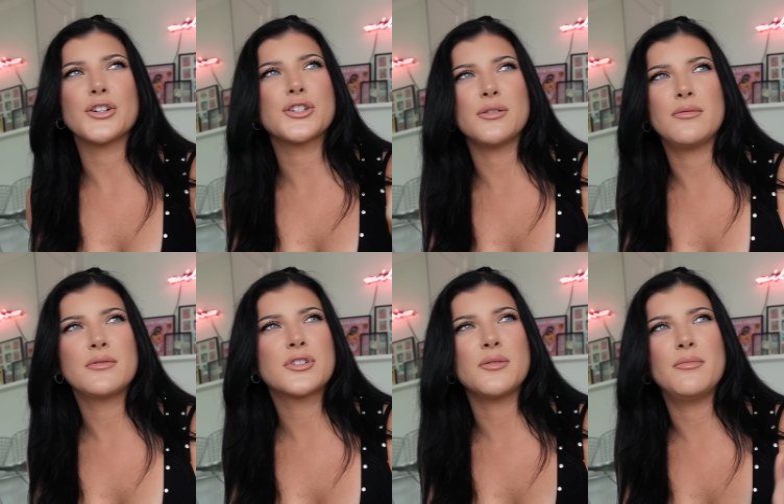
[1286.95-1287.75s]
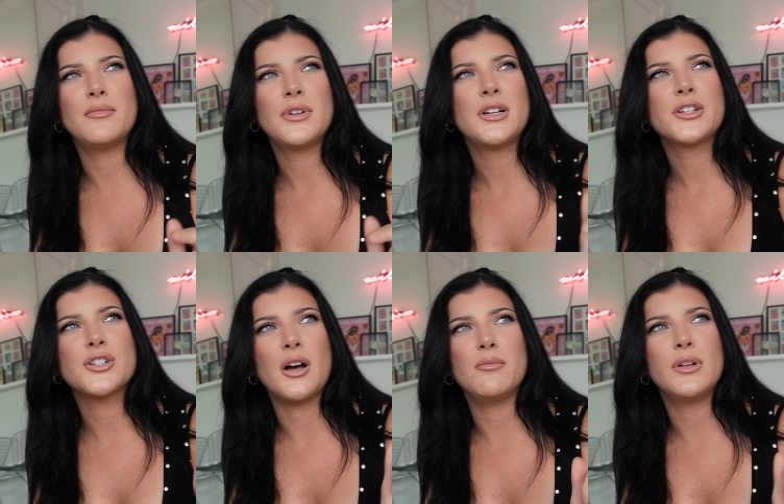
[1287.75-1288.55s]
or Sh- Sh-
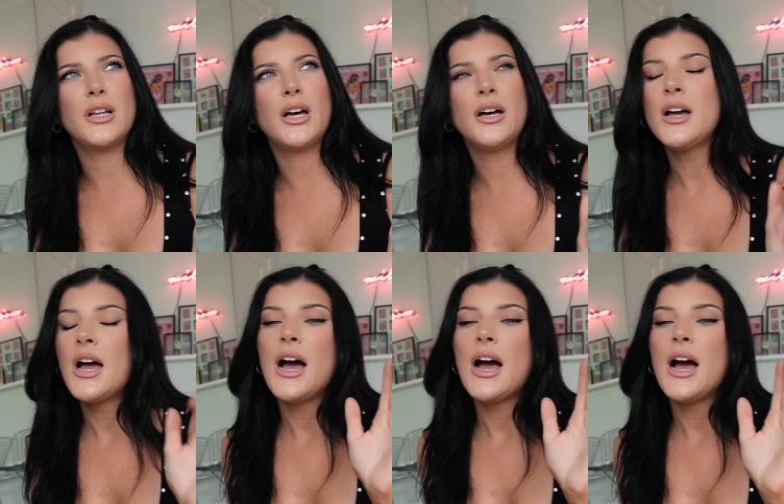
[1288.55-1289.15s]
Shambhala.